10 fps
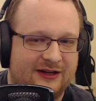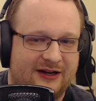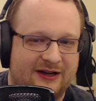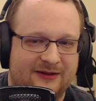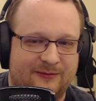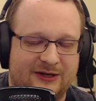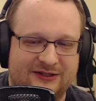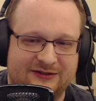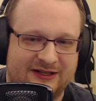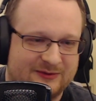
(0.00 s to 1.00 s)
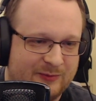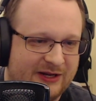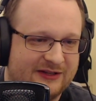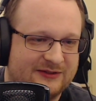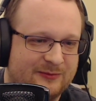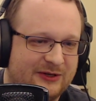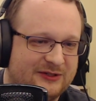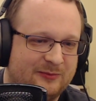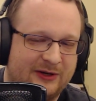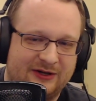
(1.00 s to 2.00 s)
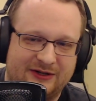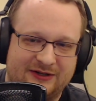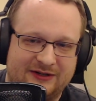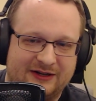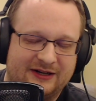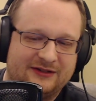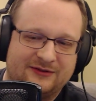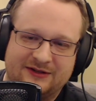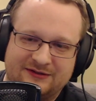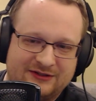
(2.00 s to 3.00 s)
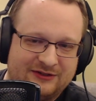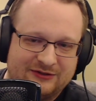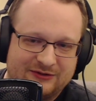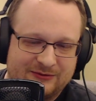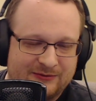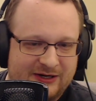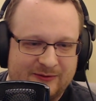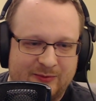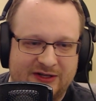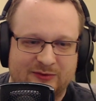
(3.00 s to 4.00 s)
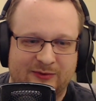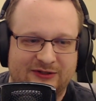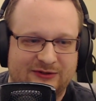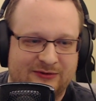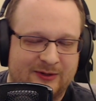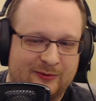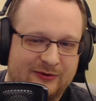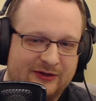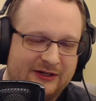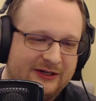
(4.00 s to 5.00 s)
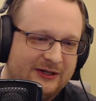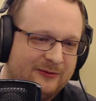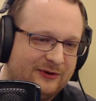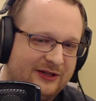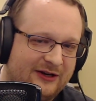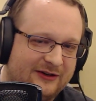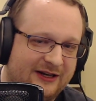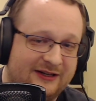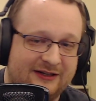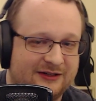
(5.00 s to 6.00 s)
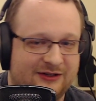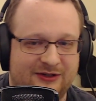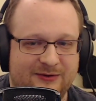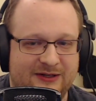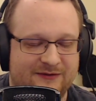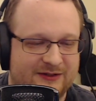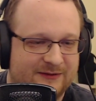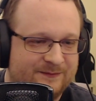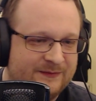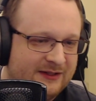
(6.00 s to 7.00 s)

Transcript: uh, much less bass, much better uh, transitions throughout bass, mids, treble without any E Q even,